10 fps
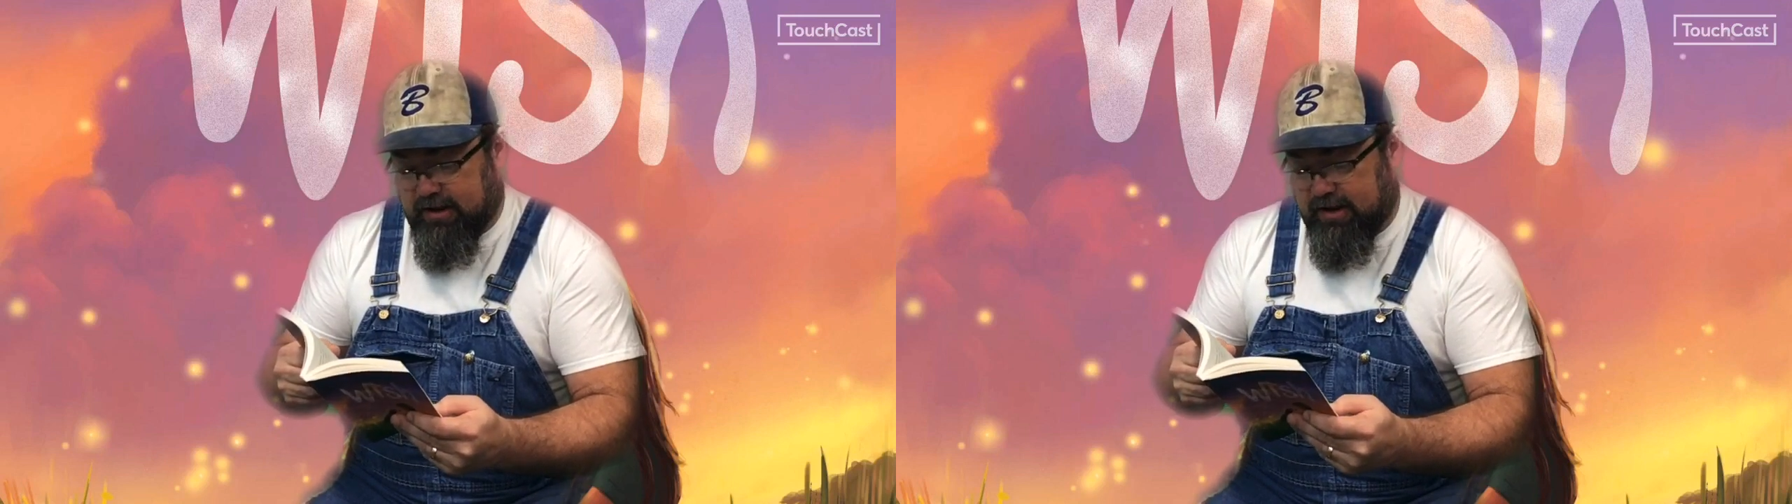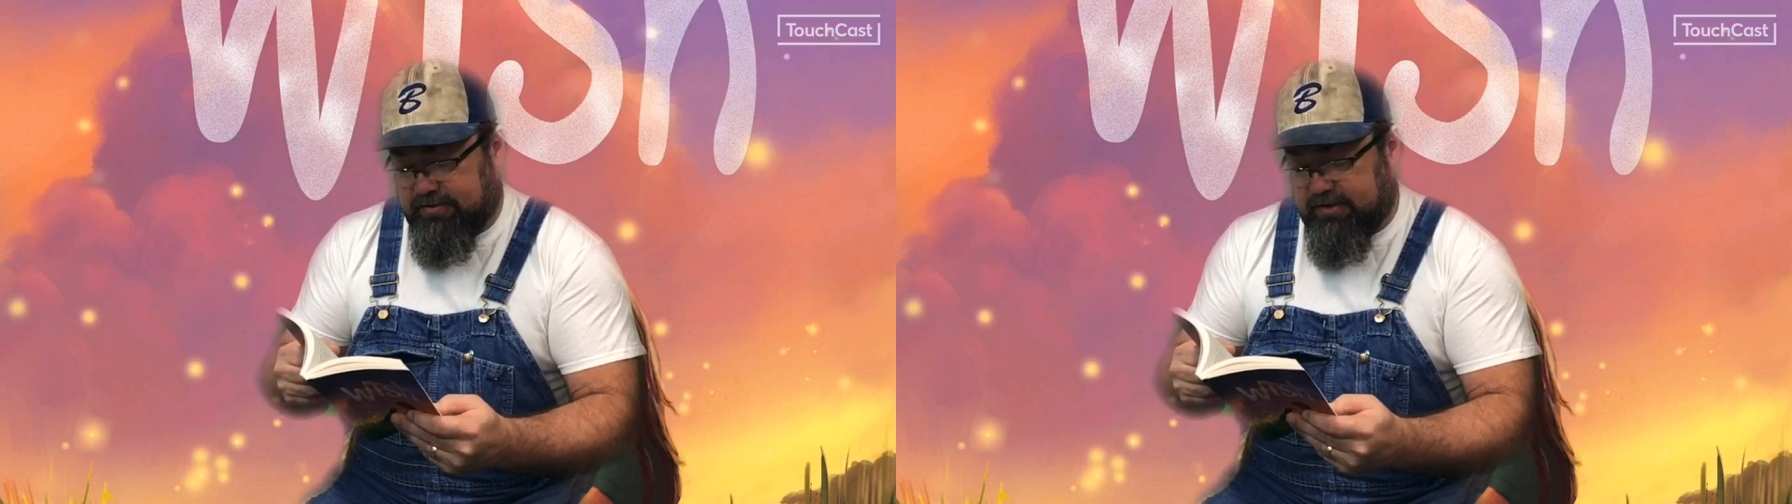
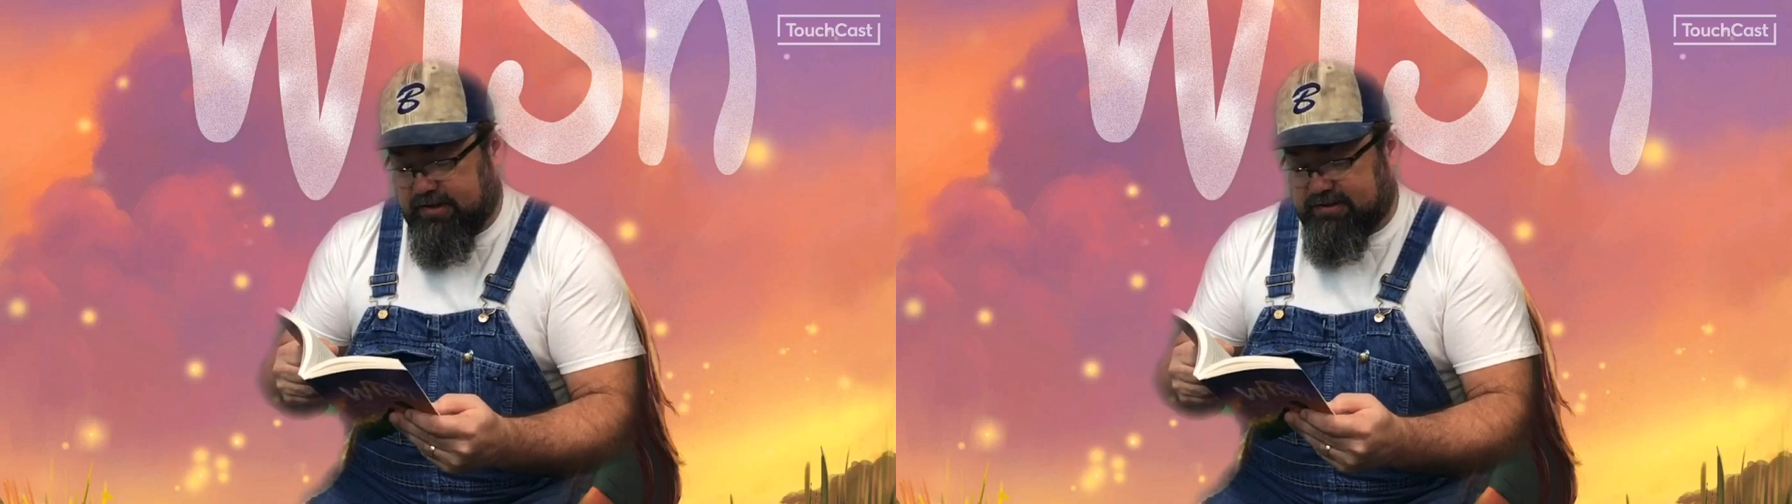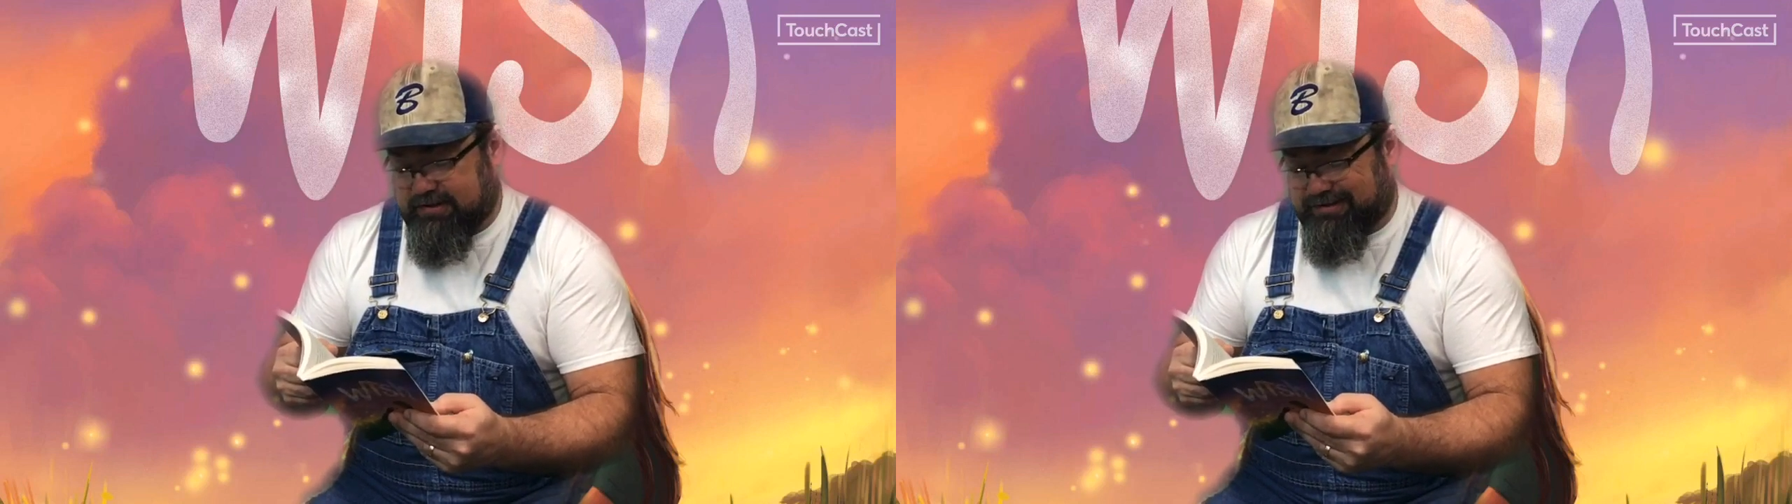at
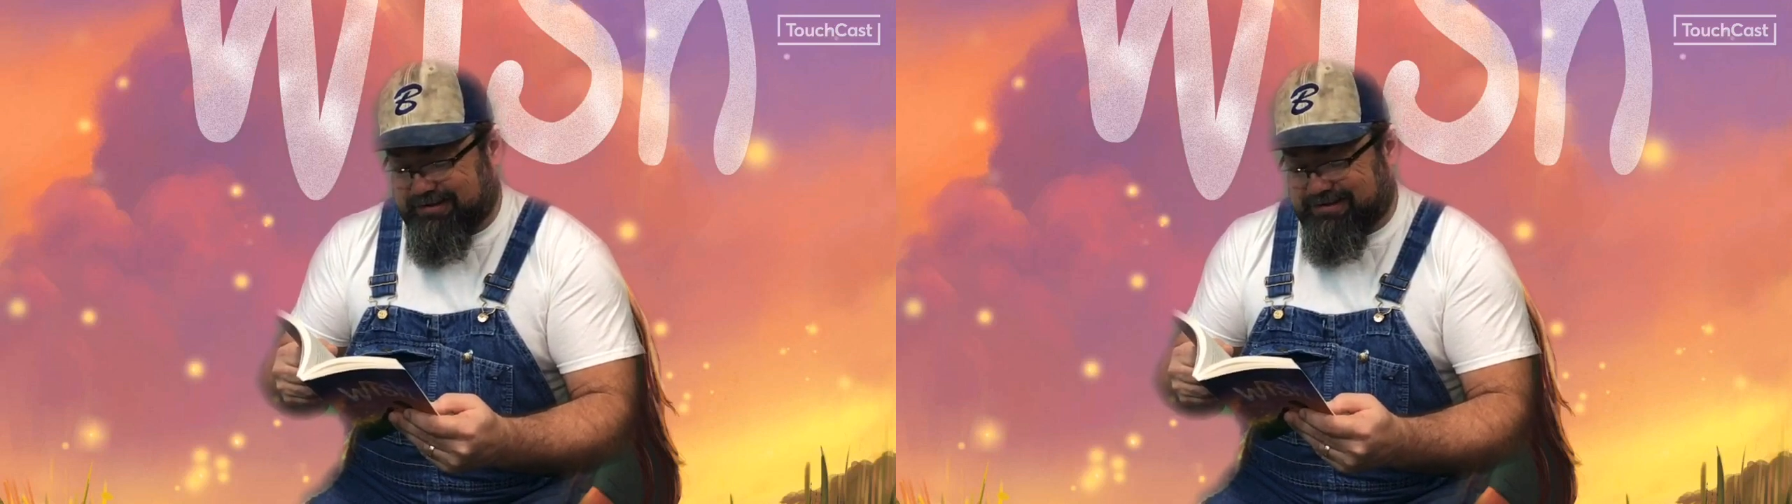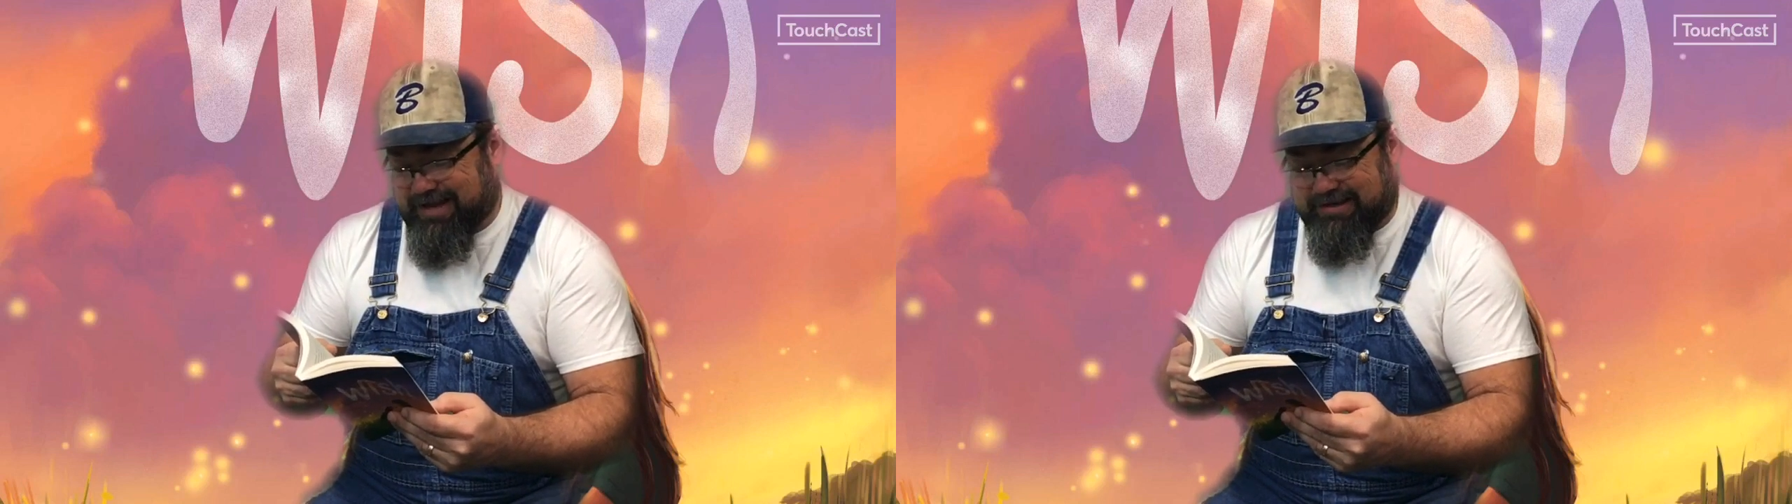the
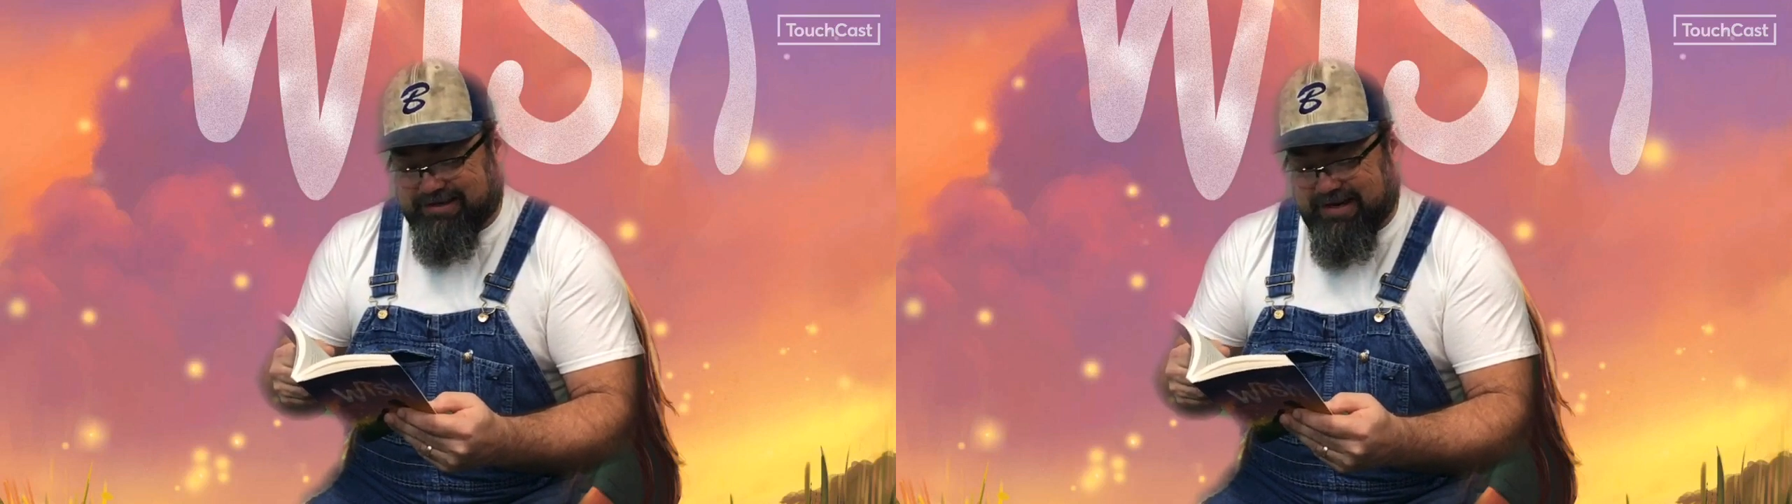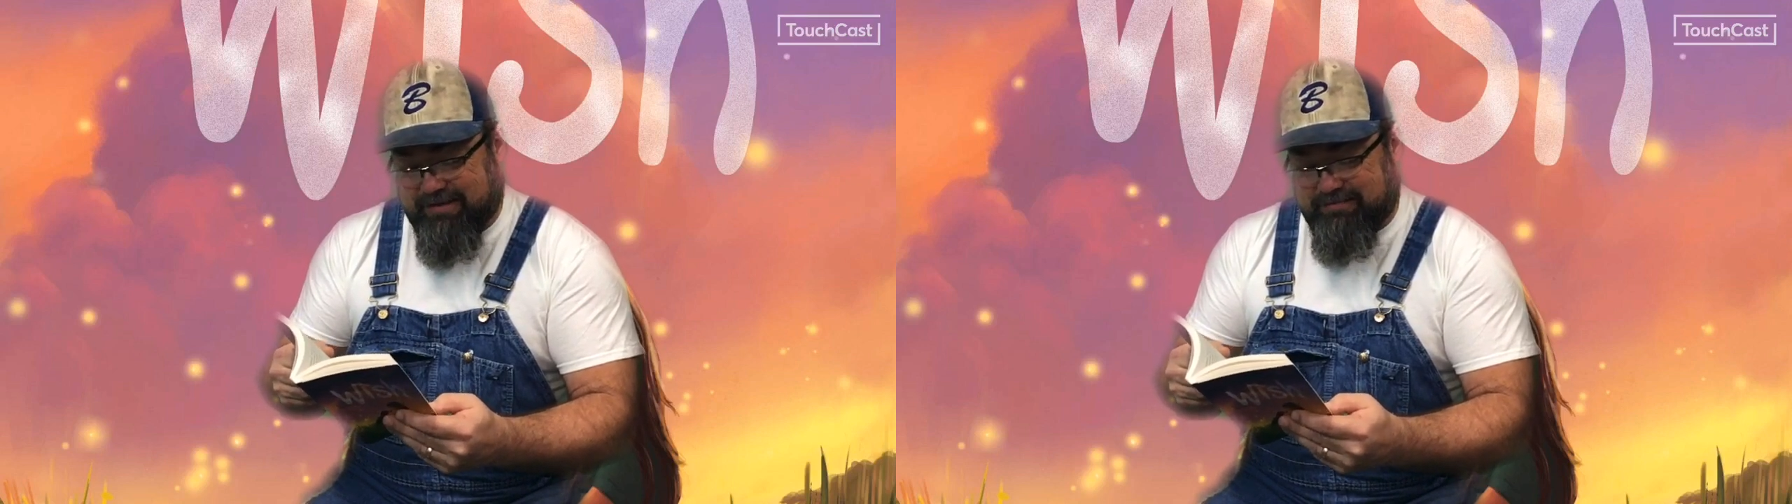exact
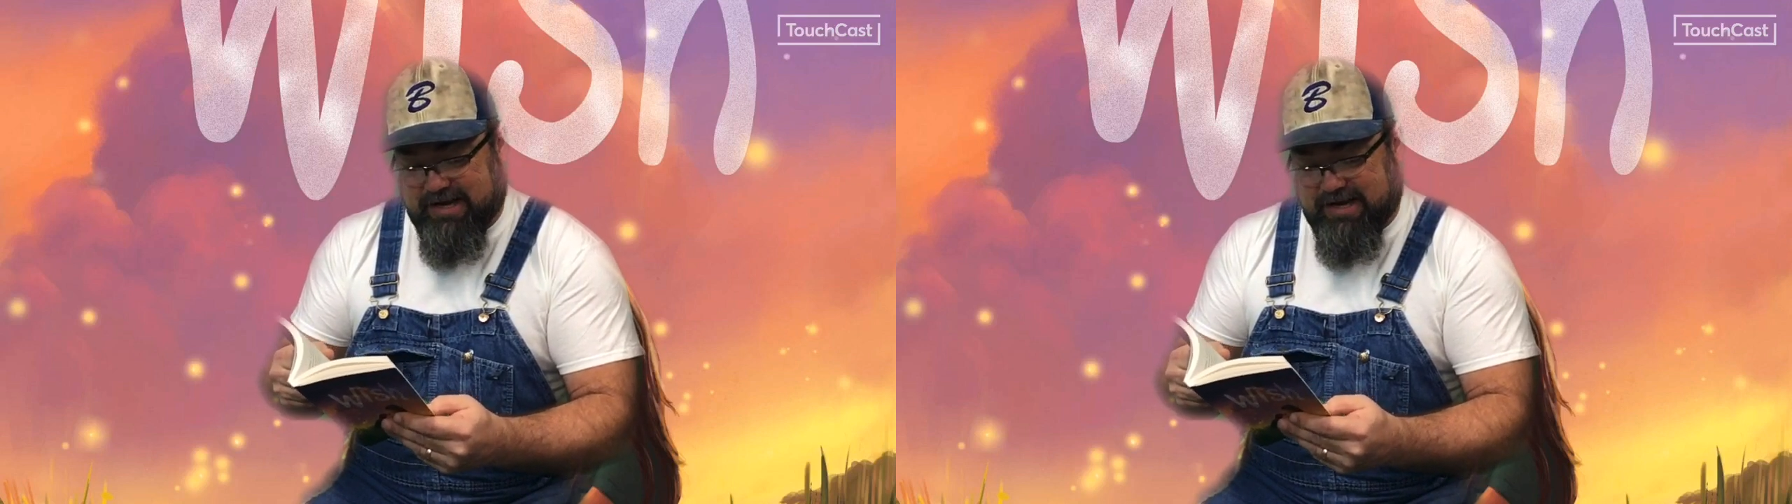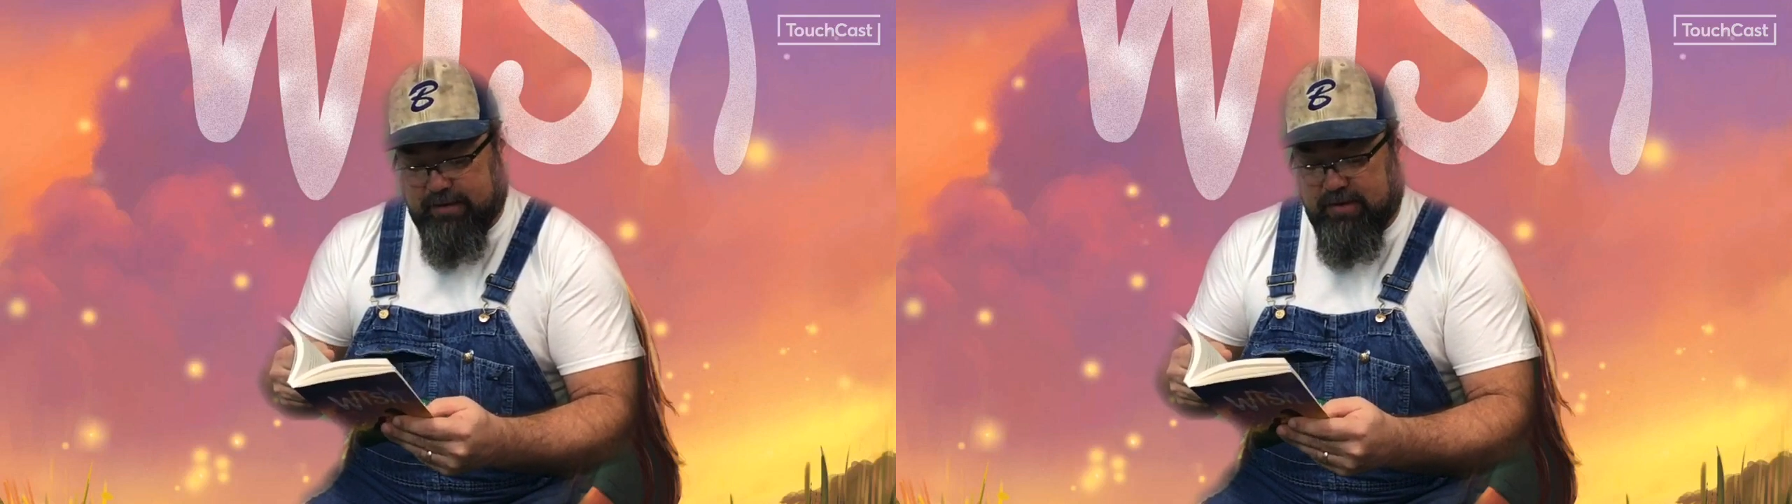same
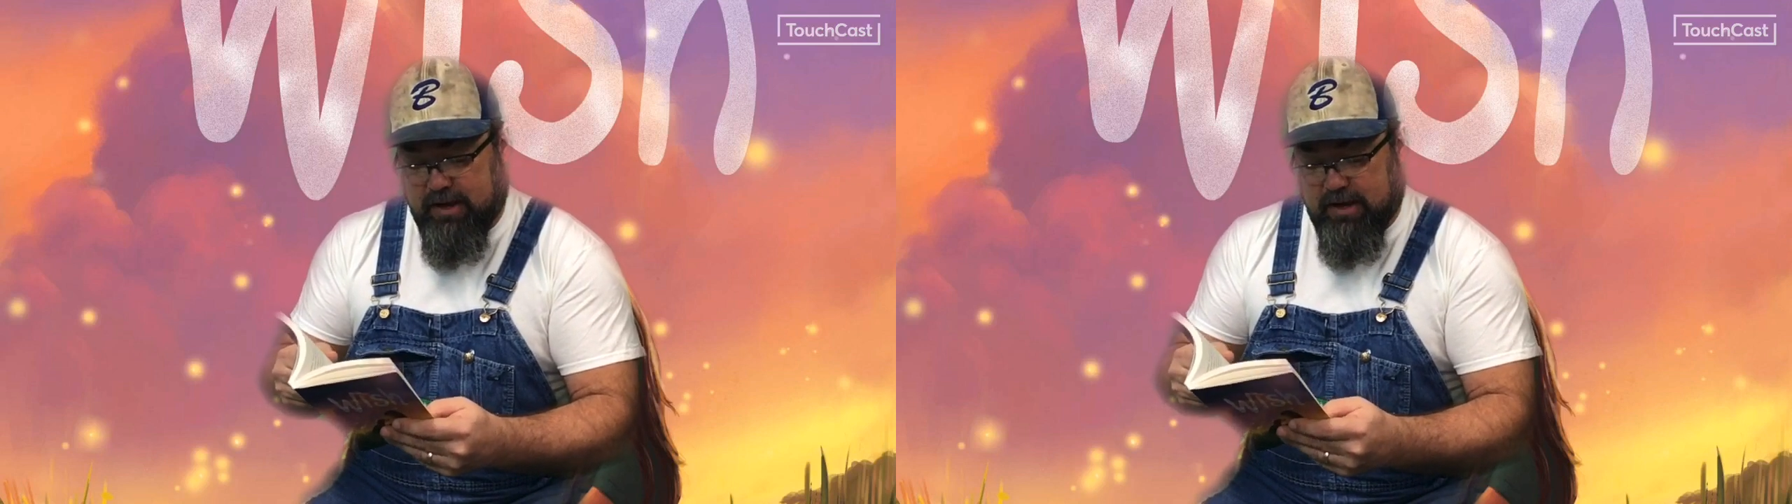time.